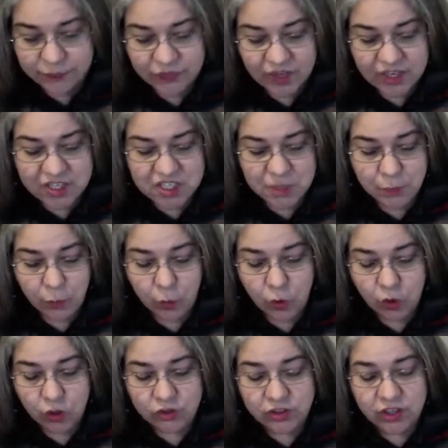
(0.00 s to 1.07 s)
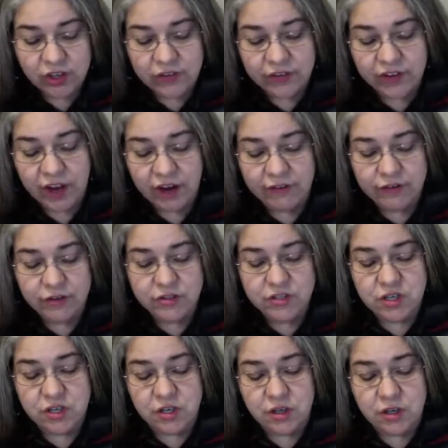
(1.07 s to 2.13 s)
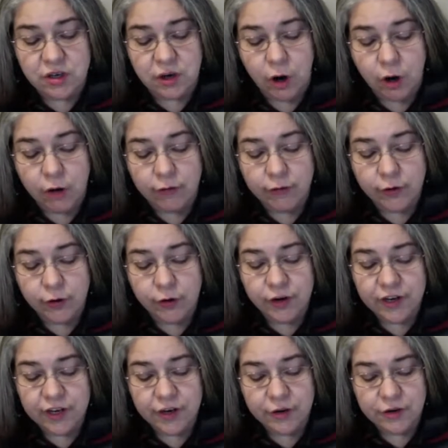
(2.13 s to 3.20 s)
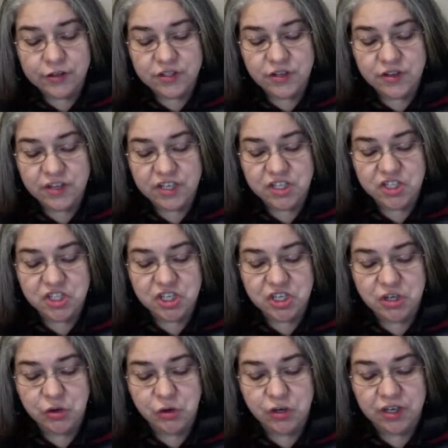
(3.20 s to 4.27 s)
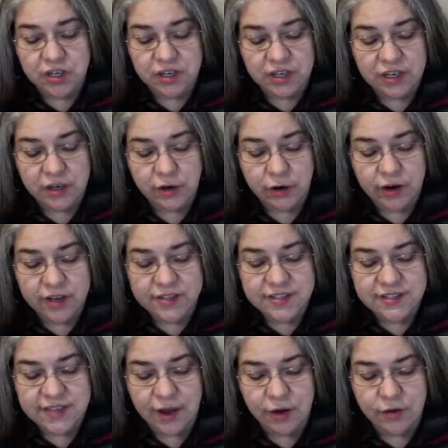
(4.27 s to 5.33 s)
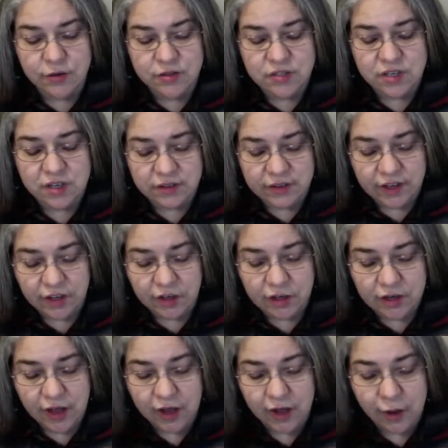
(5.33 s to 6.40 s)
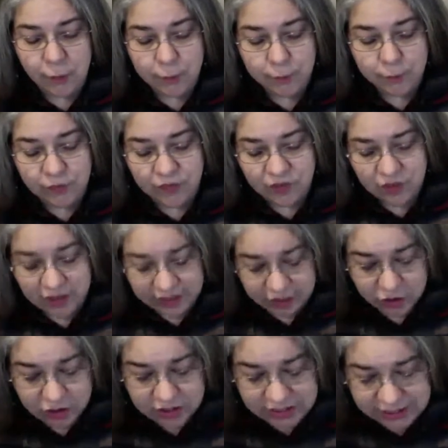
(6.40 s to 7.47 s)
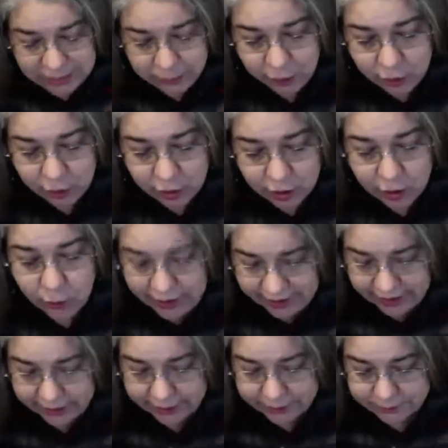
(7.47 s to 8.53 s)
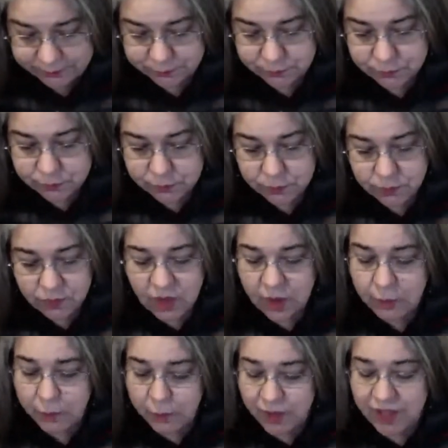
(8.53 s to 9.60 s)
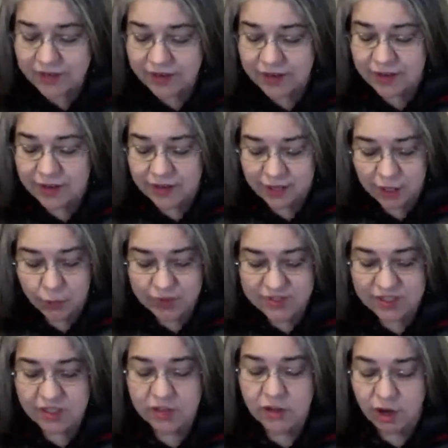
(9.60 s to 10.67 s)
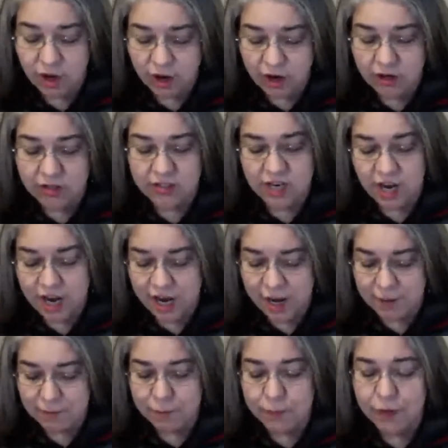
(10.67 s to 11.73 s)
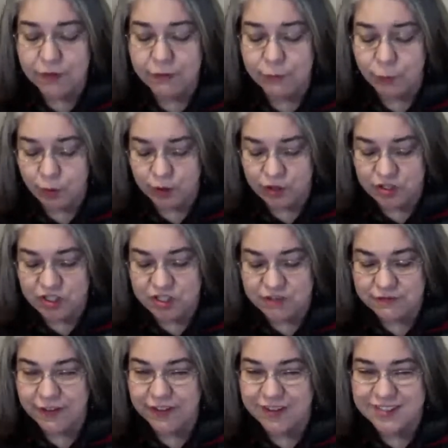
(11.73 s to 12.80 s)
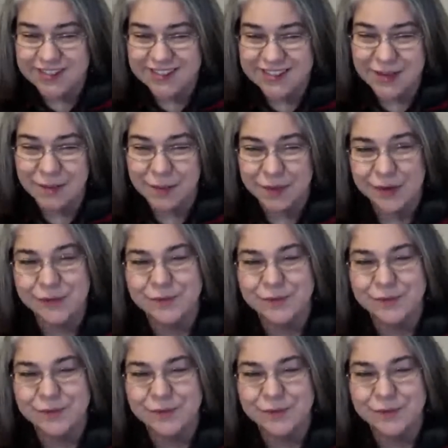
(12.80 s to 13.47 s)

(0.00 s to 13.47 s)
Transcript: she pulled the covers over her ears so that she couldn't hear a sound that could keep her awake. But it was a long time before she fell asleep.